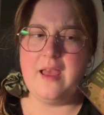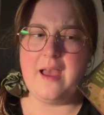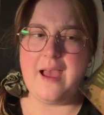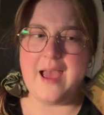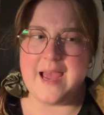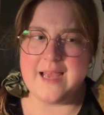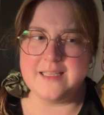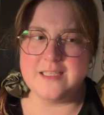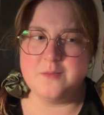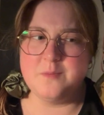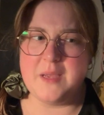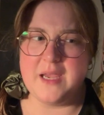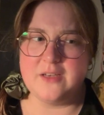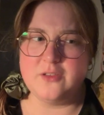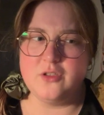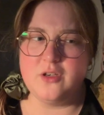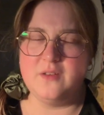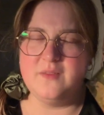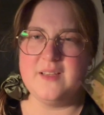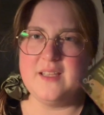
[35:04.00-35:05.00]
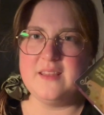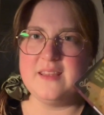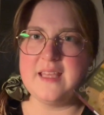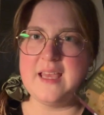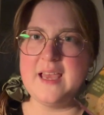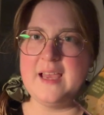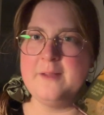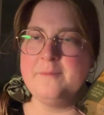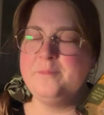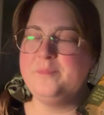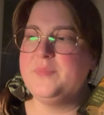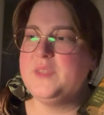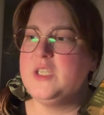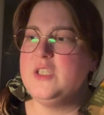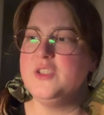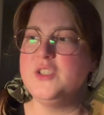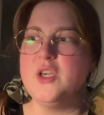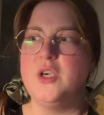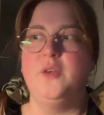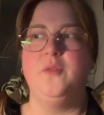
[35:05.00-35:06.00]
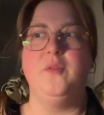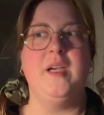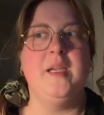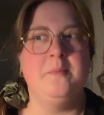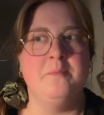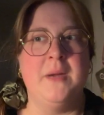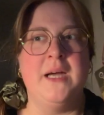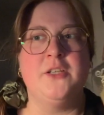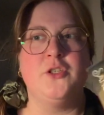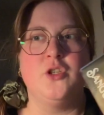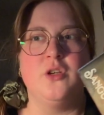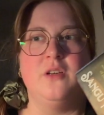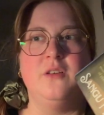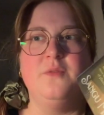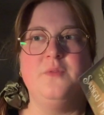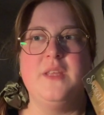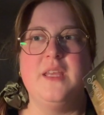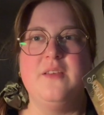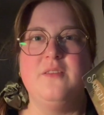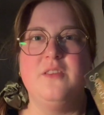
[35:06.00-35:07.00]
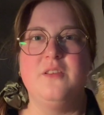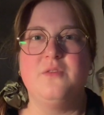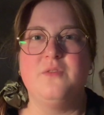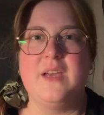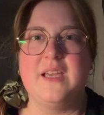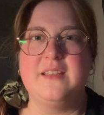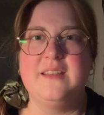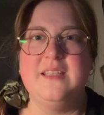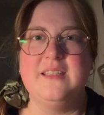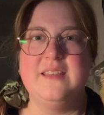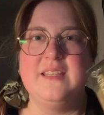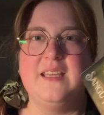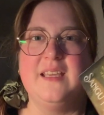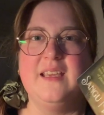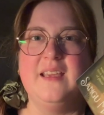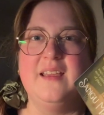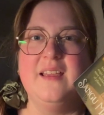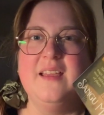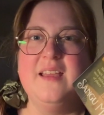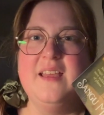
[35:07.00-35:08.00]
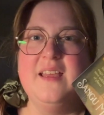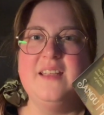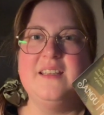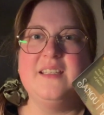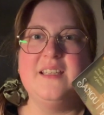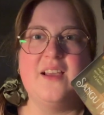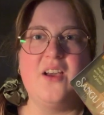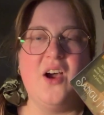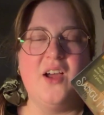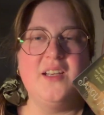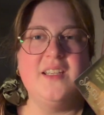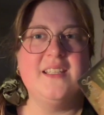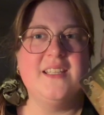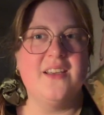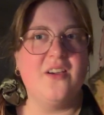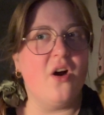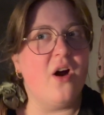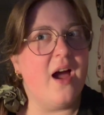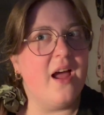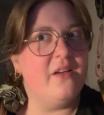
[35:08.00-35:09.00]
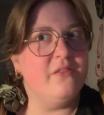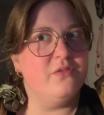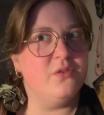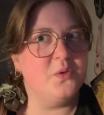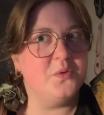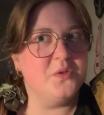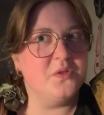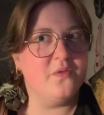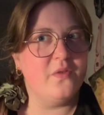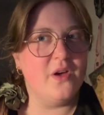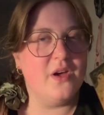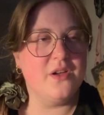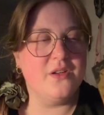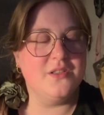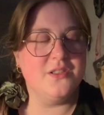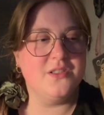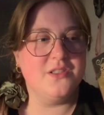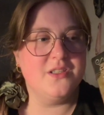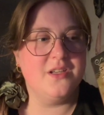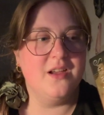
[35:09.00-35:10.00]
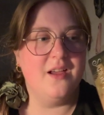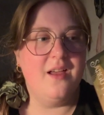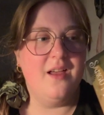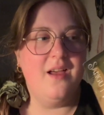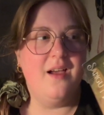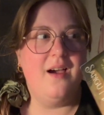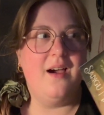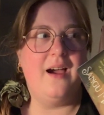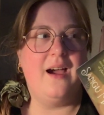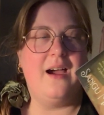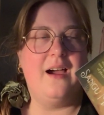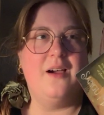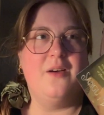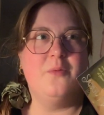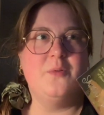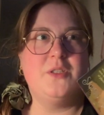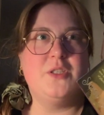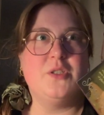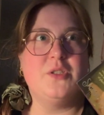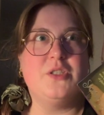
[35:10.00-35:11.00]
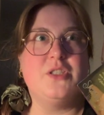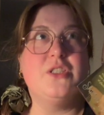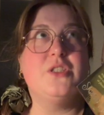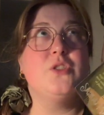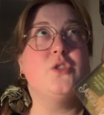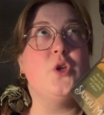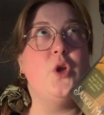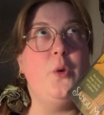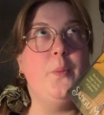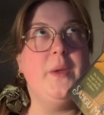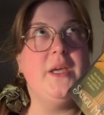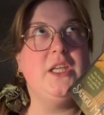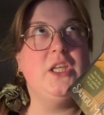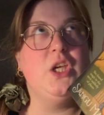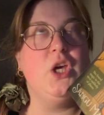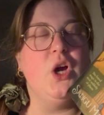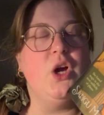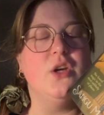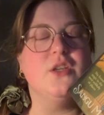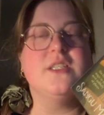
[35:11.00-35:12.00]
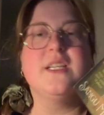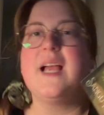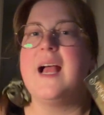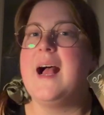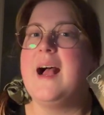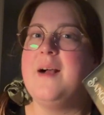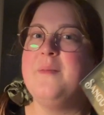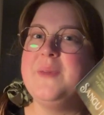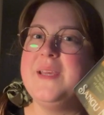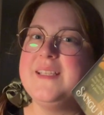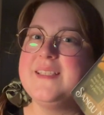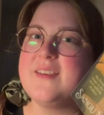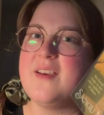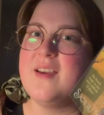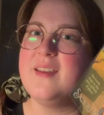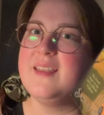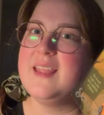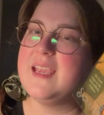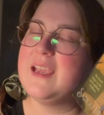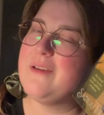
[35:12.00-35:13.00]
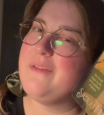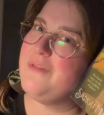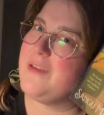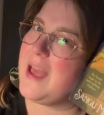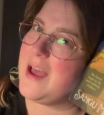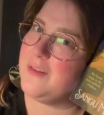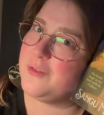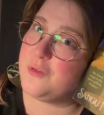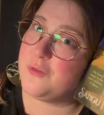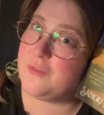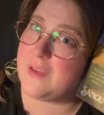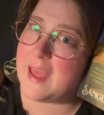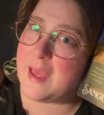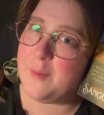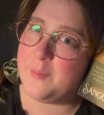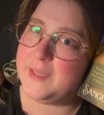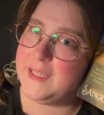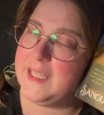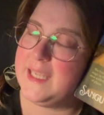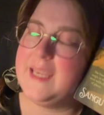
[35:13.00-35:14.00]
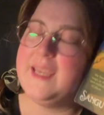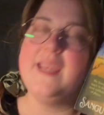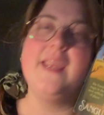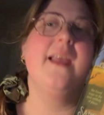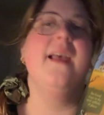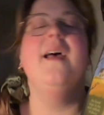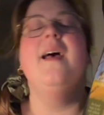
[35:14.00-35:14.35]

aspect of it that you don't read much of. The, the fact that they're the kind of the guy falls first, uh, which was super cute. Um, it's kind of like found family.